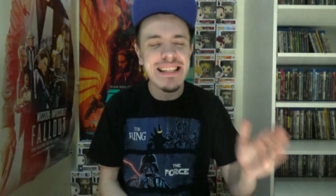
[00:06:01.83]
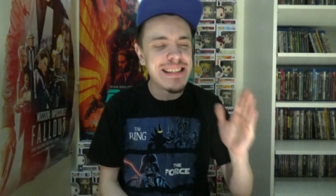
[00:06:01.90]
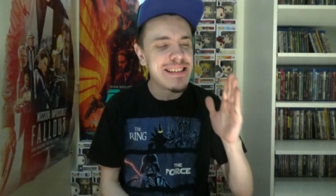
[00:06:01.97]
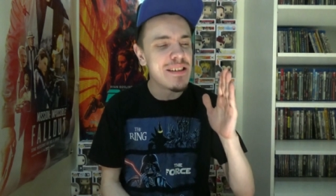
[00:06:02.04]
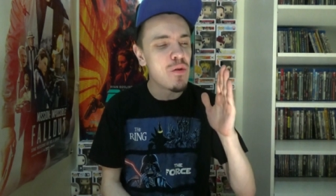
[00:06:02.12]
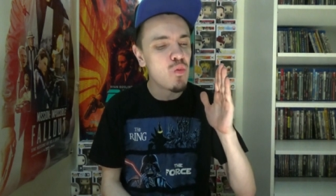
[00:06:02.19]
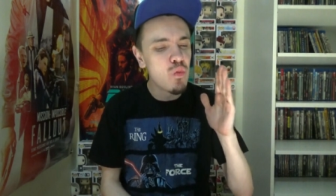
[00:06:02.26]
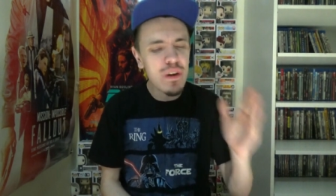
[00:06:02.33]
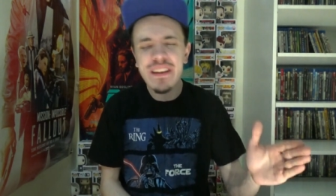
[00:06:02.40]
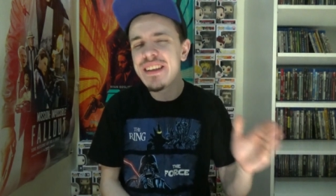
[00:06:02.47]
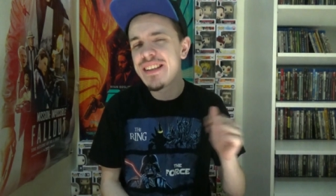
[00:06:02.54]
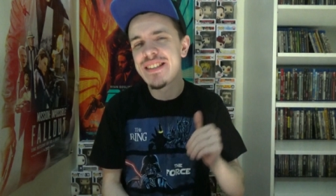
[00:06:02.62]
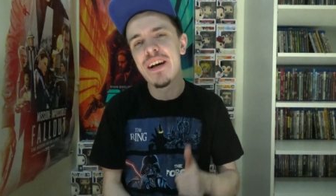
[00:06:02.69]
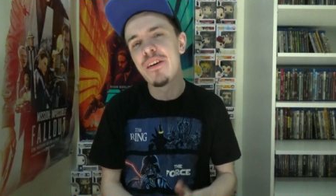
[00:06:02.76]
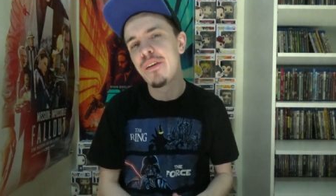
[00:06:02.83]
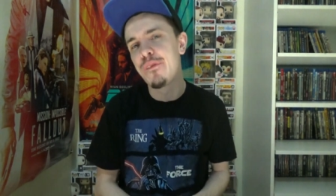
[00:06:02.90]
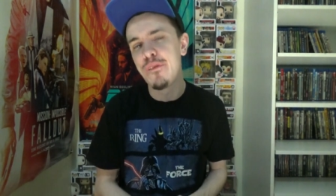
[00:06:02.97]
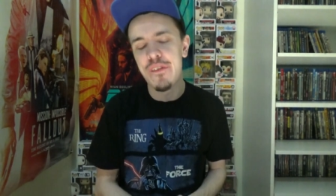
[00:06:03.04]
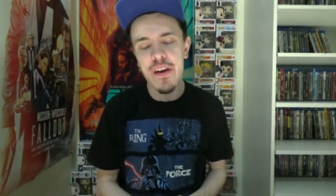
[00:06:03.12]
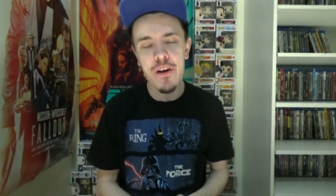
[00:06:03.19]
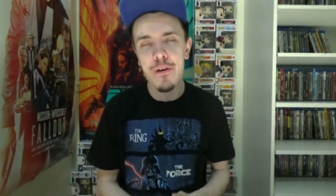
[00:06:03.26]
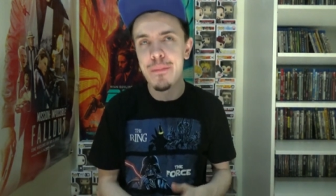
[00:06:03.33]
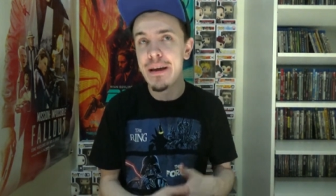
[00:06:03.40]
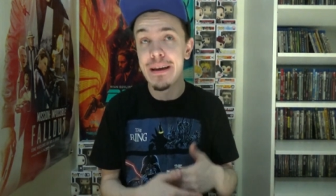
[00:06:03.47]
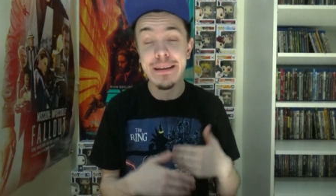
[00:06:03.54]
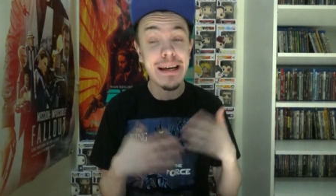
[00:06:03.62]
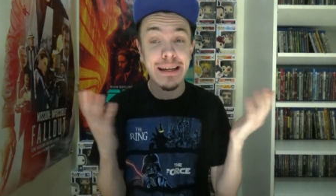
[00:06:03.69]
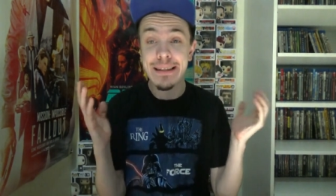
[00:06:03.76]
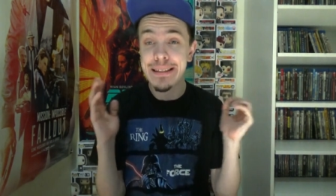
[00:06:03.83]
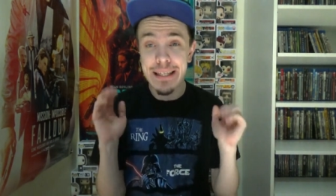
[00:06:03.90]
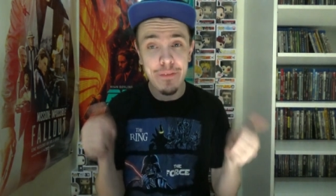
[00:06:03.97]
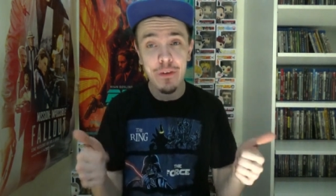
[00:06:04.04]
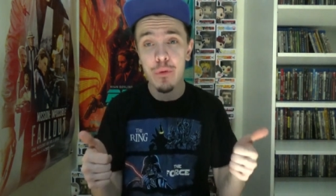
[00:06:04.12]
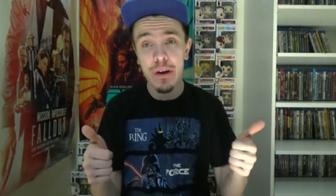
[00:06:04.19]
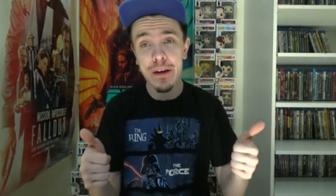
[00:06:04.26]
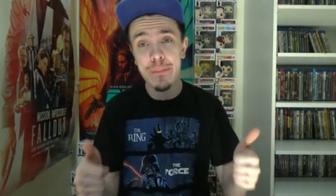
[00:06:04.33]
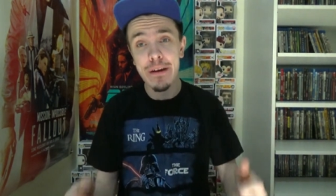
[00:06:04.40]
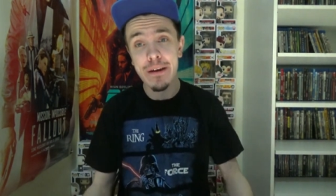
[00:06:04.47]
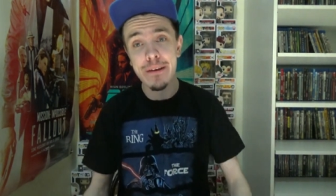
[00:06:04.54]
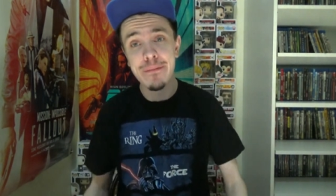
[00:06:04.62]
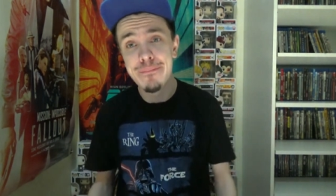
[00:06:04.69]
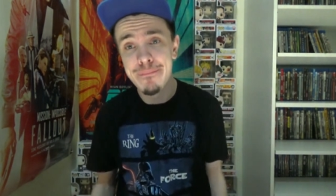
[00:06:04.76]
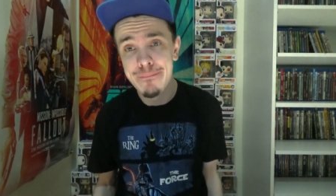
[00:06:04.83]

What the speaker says: This is a really solid film, and yeah, definitely recommend it.